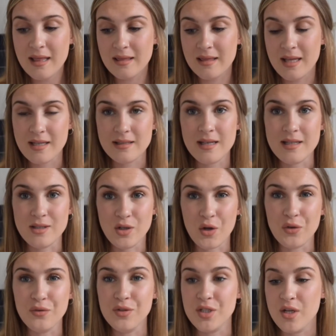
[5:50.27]
this is
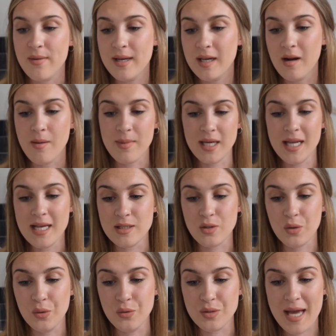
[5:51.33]
known for doing and I mean it is
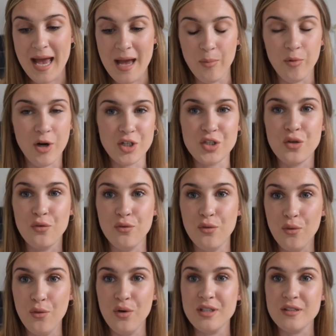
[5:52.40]
called airbrush
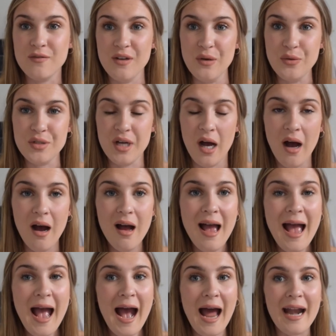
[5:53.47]
flawless filter
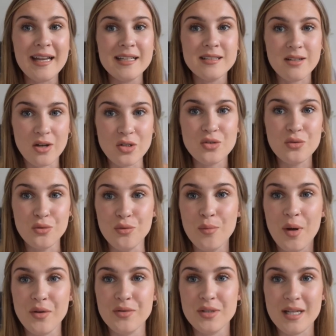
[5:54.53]
and it does
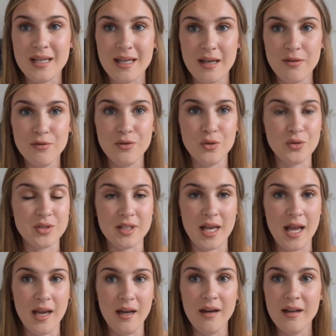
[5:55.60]
almost give your
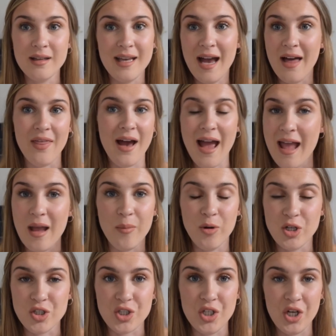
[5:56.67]
skin yeah that
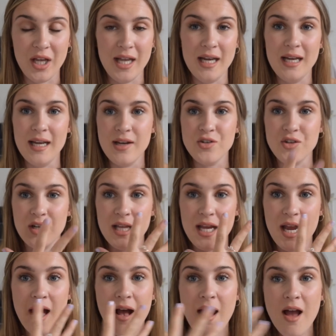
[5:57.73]
airbrush look it literally